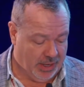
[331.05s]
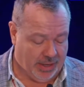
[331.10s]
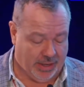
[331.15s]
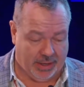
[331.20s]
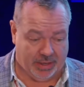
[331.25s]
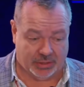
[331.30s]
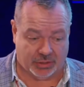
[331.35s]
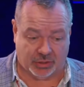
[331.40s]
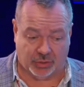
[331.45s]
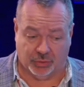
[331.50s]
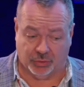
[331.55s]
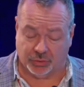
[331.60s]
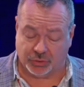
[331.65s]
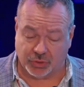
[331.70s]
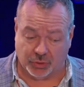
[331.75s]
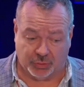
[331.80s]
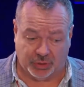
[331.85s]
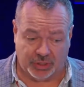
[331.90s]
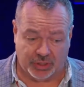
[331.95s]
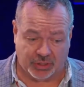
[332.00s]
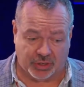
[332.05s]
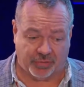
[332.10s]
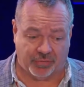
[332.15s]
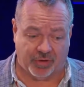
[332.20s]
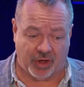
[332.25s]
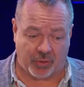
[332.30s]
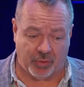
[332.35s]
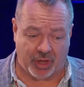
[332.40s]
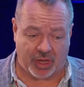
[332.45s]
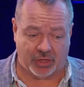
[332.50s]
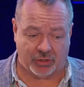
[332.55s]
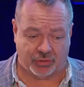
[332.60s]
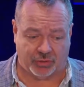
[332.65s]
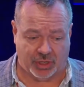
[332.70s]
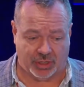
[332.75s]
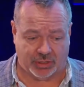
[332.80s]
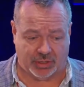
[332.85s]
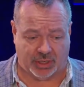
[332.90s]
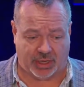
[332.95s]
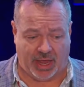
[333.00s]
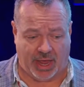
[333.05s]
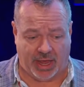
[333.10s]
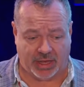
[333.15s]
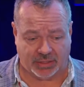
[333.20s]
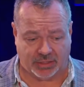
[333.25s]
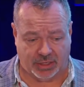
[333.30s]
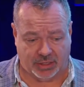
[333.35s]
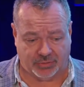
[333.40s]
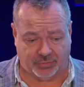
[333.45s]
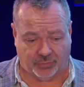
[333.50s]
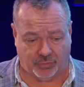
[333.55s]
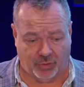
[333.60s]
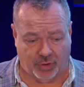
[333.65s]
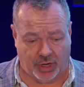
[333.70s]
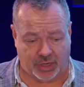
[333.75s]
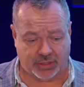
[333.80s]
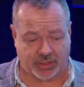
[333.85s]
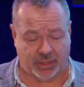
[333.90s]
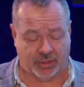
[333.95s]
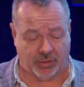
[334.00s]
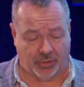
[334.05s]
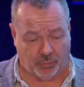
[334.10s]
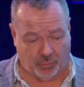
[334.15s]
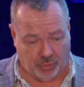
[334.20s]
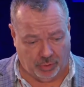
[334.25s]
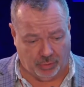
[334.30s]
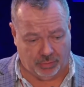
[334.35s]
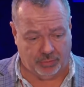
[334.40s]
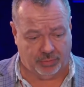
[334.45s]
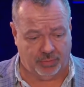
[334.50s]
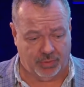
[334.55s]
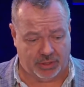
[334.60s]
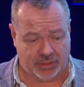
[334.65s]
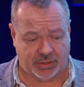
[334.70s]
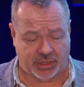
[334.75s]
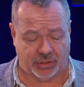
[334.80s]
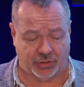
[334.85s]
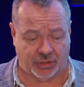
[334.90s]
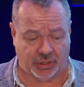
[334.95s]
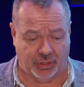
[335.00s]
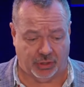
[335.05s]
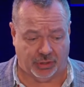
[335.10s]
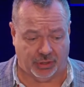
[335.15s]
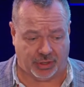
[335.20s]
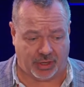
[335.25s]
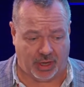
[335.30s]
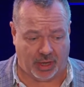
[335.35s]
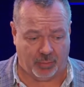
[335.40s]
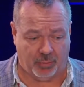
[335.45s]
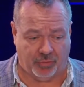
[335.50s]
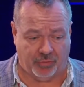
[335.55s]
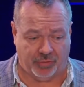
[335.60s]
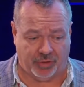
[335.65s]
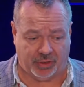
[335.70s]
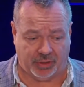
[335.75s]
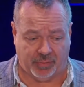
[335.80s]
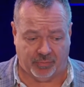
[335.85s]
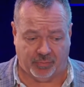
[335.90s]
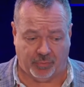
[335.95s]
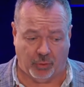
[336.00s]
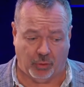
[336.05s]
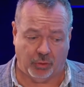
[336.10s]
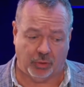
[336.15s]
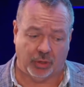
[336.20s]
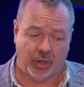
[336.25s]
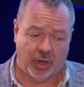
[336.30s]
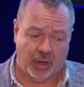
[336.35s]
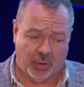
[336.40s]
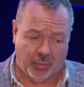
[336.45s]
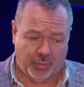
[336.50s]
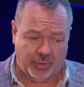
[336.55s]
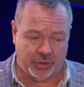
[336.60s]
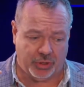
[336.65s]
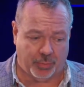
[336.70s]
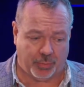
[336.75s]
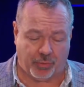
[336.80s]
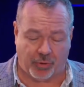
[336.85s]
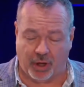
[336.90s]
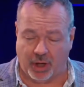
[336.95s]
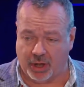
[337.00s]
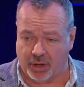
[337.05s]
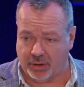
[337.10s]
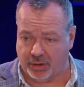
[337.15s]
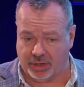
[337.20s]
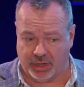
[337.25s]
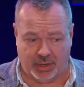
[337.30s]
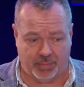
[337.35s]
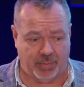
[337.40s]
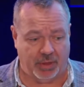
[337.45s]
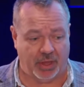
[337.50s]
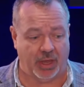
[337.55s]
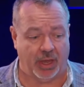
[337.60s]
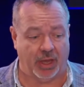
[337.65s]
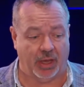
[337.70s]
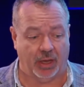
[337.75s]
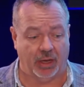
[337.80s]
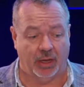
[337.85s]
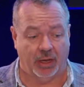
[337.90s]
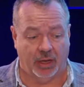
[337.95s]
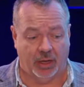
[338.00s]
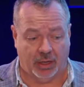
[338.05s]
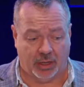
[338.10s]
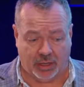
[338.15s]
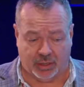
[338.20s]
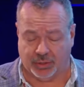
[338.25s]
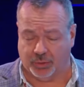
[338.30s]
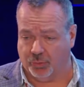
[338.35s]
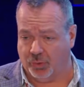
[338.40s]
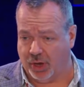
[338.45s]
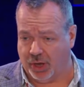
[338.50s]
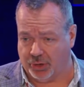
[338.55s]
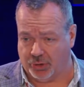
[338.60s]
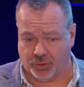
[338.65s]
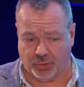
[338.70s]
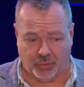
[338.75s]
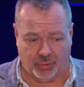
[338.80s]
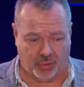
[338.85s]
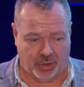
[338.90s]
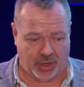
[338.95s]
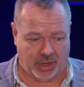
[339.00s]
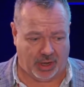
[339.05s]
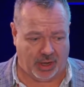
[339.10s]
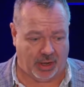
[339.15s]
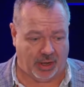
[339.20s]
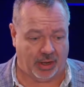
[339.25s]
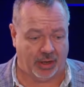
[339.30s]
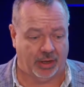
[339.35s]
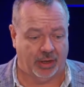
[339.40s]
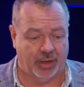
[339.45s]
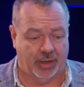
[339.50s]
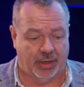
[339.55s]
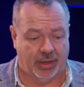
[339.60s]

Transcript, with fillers: Uh, so, so these are very interesting assets for us and we're essentially looking at moving them forward with the priority being Clearwater, Eau Claire.